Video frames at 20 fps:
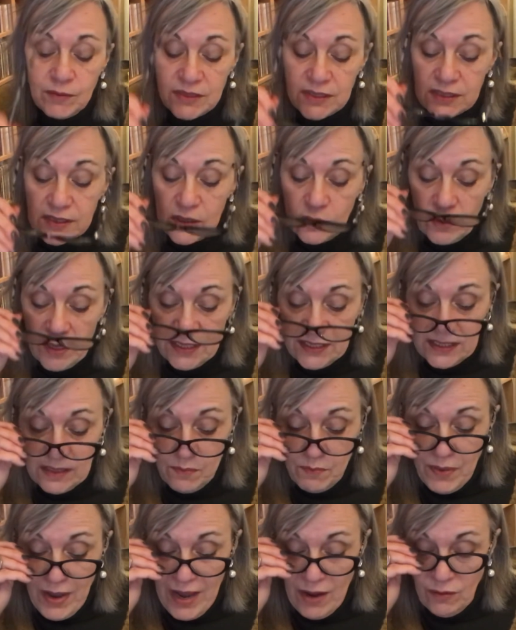So it's
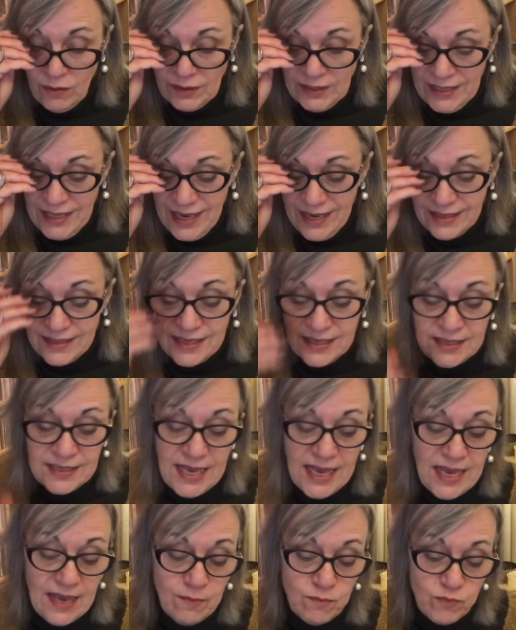about, yeah, as I
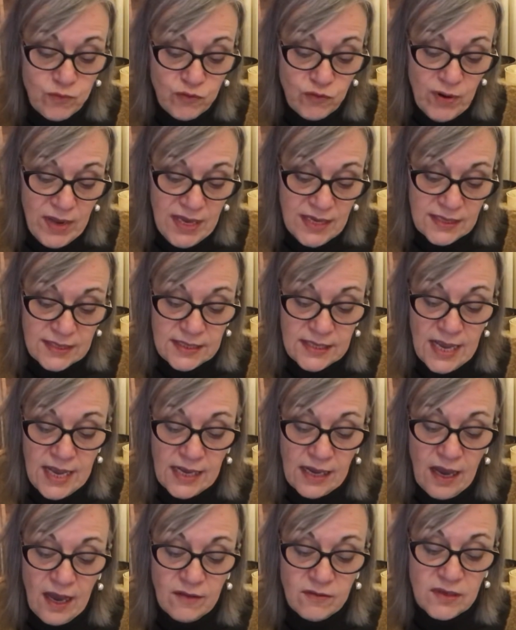say,
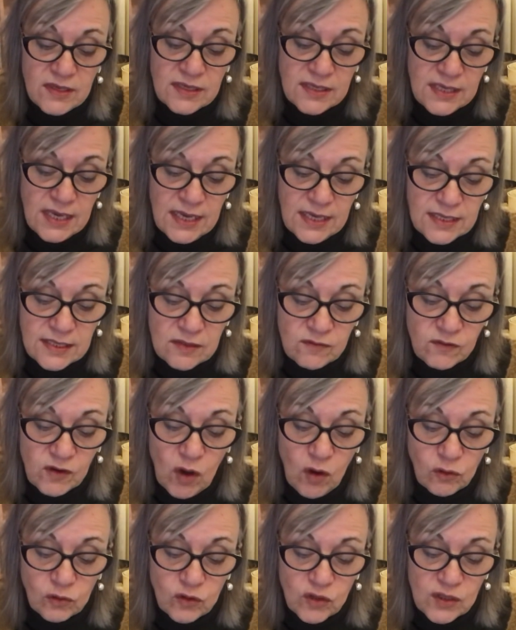embracing other states of
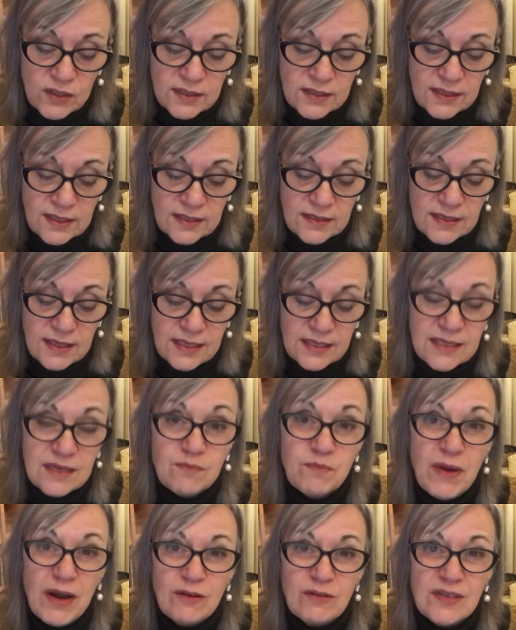consciousness. It's
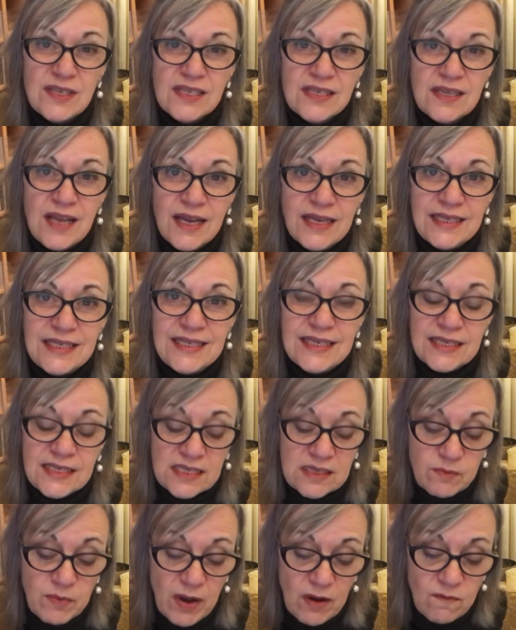about sight,
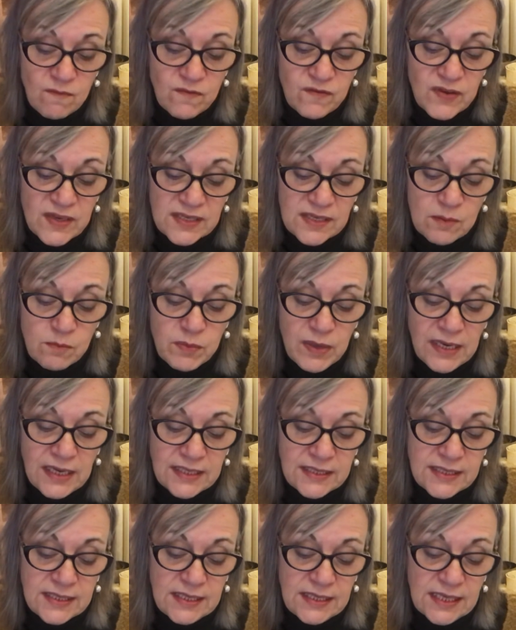it's about
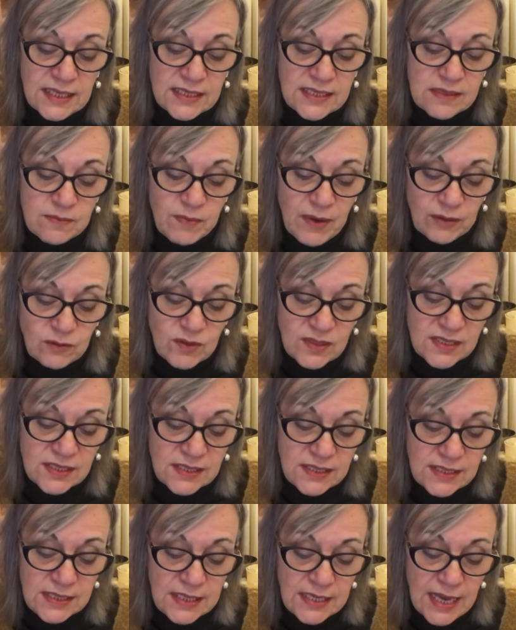visibility, it's about
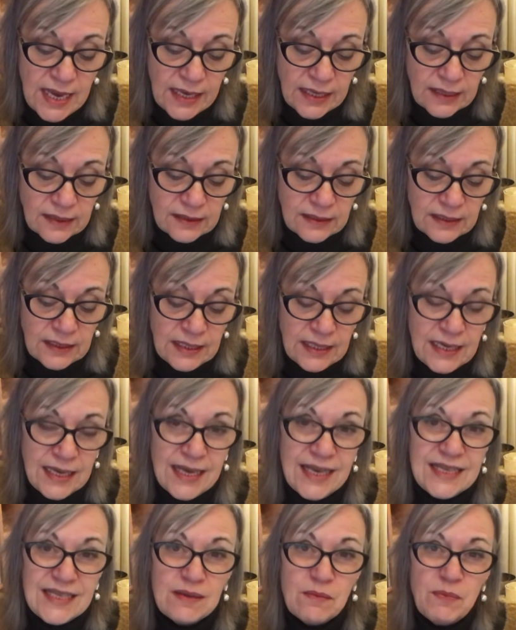seeing.
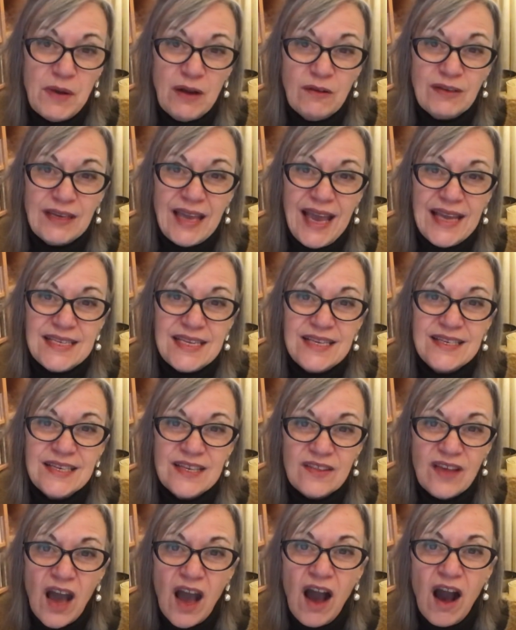It's about getting to
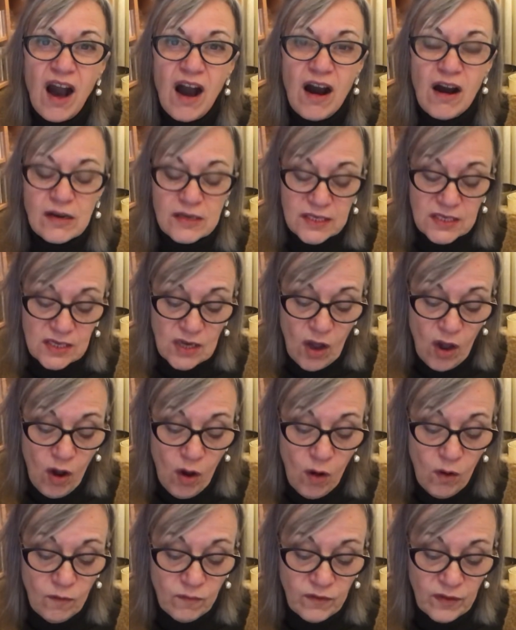the heart
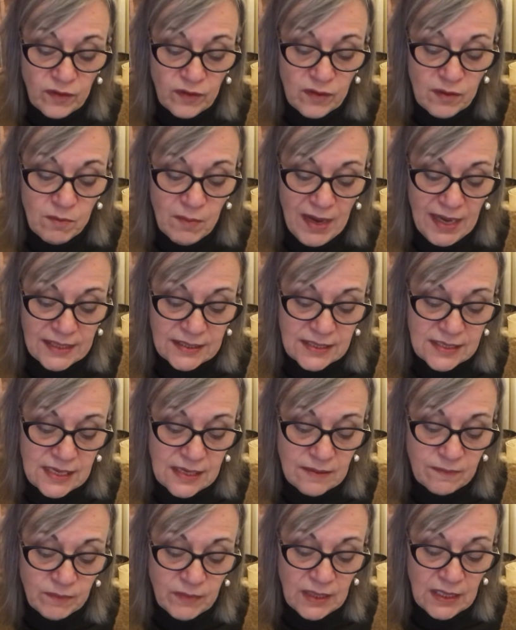of the matter.